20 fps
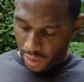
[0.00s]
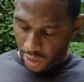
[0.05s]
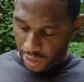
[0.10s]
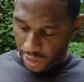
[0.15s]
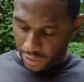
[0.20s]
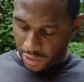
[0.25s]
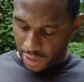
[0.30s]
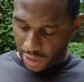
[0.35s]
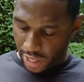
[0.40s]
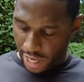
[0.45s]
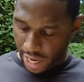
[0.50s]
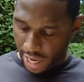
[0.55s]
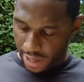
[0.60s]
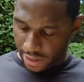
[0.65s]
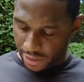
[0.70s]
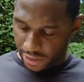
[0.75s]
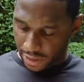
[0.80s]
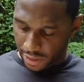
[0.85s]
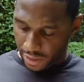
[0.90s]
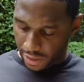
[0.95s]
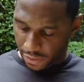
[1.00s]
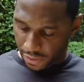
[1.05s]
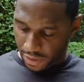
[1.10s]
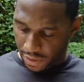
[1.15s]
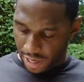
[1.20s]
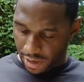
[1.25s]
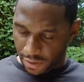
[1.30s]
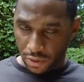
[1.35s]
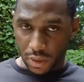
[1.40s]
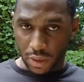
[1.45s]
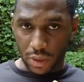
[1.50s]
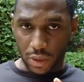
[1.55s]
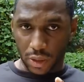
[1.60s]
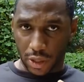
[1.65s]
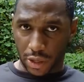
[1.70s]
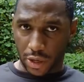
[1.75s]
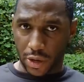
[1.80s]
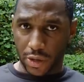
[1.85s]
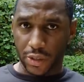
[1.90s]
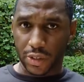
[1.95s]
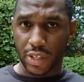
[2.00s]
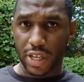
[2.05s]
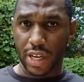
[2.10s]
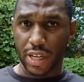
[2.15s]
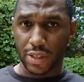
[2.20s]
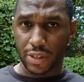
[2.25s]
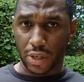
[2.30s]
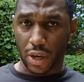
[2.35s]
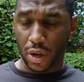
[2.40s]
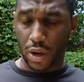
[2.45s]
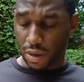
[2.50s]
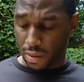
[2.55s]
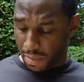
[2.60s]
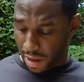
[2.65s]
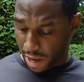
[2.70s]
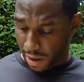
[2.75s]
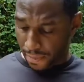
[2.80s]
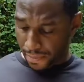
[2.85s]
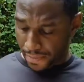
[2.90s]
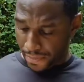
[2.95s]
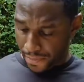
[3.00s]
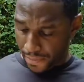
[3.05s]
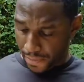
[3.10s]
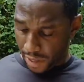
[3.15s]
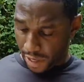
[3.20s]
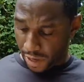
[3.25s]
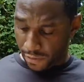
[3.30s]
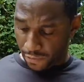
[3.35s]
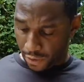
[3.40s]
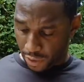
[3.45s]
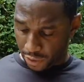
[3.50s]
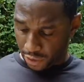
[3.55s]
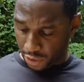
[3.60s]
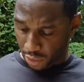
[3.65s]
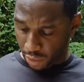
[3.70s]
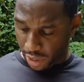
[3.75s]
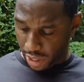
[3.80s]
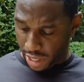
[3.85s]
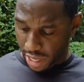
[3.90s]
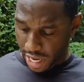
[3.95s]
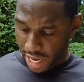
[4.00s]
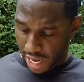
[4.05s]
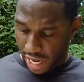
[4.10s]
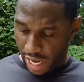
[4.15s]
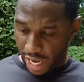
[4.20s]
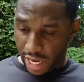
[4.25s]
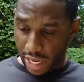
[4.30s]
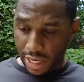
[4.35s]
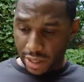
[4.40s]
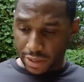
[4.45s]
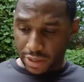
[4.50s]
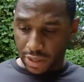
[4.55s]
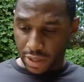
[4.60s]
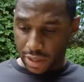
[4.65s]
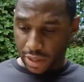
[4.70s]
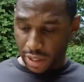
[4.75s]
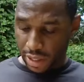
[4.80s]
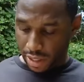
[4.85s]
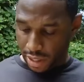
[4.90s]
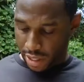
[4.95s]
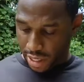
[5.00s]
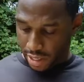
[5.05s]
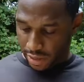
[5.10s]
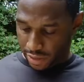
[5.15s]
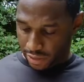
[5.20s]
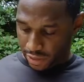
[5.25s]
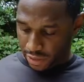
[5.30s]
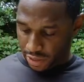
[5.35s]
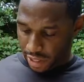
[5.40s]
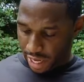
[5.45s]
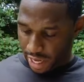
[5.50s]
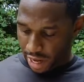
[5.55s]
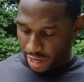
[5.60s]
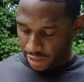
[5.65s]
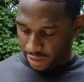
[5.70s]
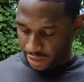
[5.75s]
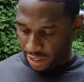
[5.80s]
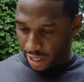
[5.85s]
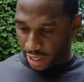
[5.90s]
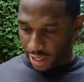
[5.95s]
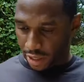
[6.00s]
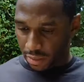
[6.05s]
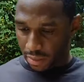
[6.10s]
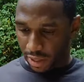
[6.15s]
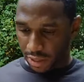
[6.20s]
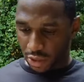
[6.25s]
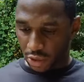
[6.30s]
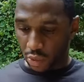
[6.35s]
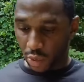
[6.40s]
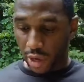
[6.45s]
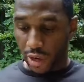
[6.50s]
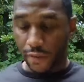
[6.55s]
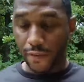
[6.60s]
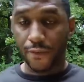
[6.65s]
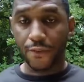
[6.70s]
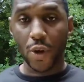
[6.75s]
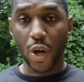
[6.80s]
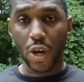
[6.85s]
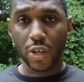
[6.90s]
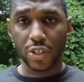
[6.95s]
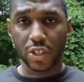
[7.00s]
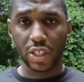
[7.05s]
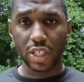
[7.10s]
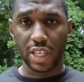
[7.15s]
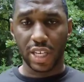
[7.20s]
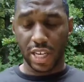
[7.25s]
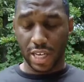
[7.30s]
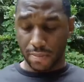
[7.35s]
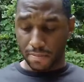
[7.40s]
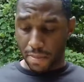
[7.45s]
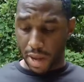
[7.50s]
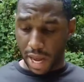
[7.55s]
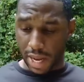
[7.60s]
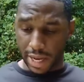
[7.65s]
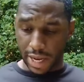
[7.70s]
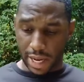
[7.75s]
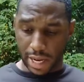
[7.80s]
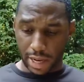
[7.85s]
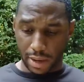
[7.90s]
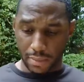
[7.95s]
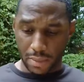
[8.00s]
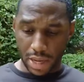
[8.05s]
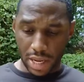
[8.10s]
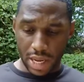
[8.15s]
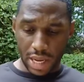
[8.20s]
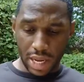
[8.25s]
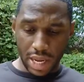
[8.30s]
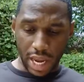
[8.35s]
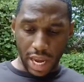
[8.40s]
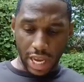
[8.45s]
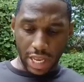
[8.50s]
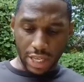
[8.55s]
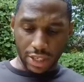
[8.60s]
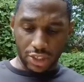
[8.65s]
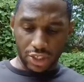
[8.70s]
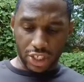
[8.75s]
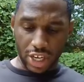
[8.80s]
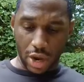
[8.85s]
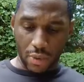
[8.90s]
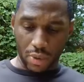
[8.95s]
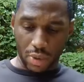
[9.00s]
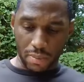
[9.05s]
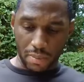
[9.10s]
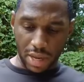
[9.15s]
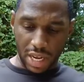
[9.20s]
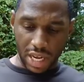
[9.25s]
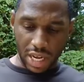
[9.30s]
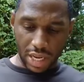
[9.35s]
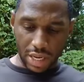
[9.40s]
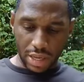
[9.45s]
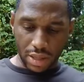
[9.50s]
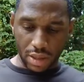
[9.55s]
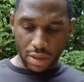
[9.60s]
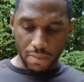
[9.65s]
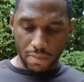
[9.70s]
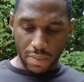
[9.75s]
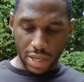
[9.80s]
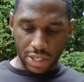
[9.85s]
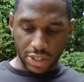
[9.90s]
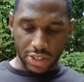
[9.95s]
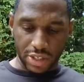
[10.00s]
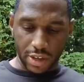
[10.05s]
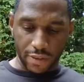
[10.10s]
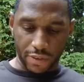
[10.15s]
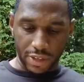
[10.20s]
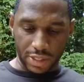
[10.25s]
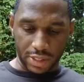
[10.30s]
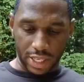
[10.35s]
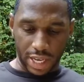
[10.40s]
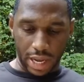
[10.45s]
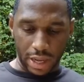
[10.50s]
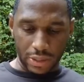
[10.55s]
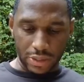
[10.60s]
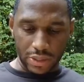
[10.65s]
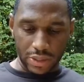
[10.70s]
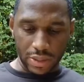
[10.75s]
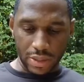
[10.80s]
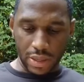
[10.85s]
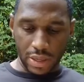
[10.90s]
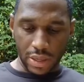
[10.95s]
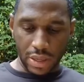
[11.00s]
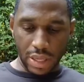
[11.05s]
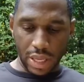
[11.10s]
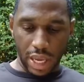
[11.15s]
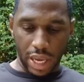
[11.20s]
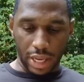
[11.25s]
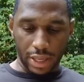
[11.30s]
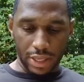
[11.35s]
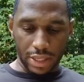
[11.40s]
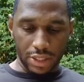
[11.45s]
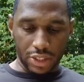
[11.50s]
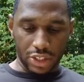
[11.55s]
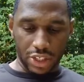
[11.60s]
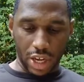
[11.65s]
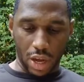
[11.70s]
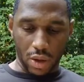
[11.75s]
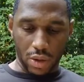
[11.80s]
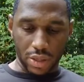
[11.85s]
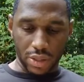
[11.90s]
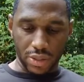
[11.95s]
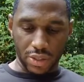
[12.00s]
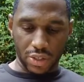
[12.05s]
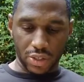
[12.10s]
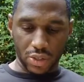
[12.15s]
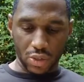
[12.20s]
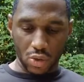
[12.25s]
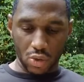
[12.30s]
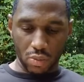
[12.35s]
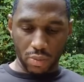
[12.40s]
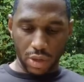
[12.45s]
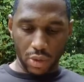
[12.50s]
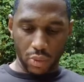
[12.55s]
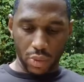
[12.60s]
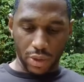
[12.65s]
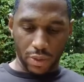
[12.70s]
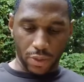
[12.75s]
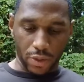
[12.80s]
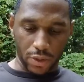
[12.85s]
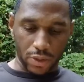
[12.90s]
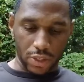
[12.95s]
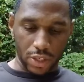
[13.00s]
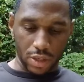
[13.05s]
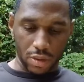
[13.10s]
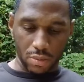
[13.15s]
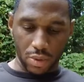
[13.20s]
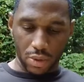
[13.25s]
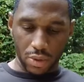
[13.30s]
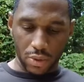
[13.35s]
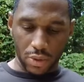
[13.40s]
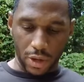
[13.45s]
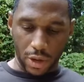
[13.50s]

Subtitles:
into the house of the thief, the curse that he talked about in verse 3. And into the house of him that sweareth falsely in my name. And it shall remain in the midst of his house. And it shall consume it with the timber